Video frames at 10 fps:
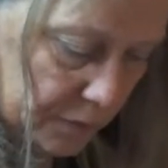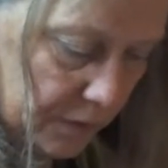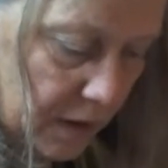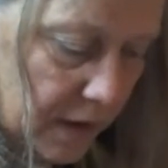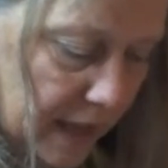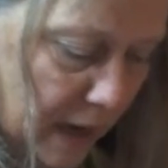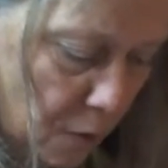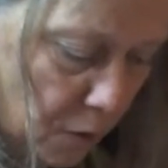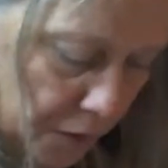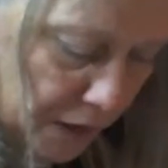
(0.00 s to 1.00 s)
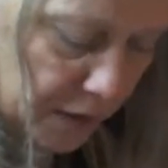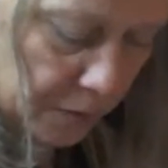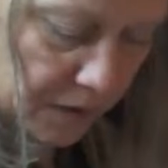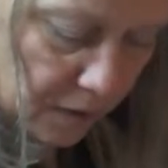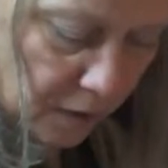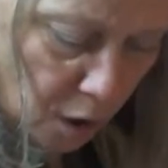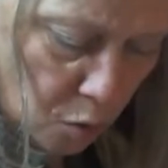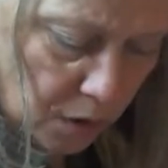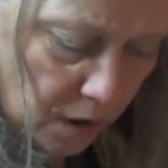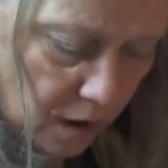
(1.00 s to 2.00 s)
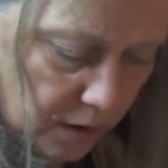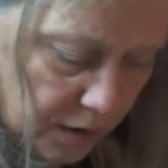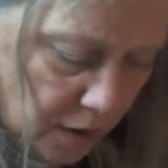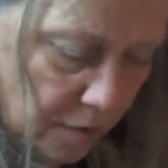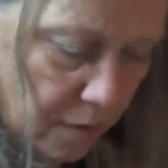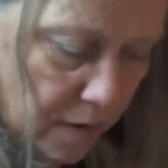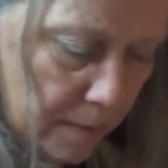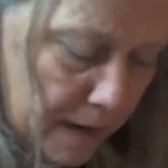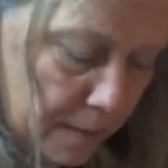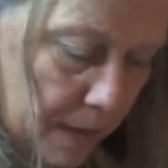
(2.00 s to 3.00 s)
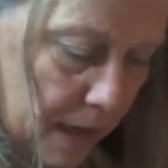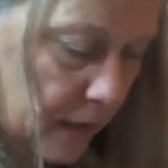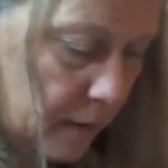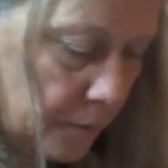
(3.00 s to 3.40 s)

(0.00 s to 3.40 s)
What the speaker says: Because that would be nice with some gold hearts over it, maybe.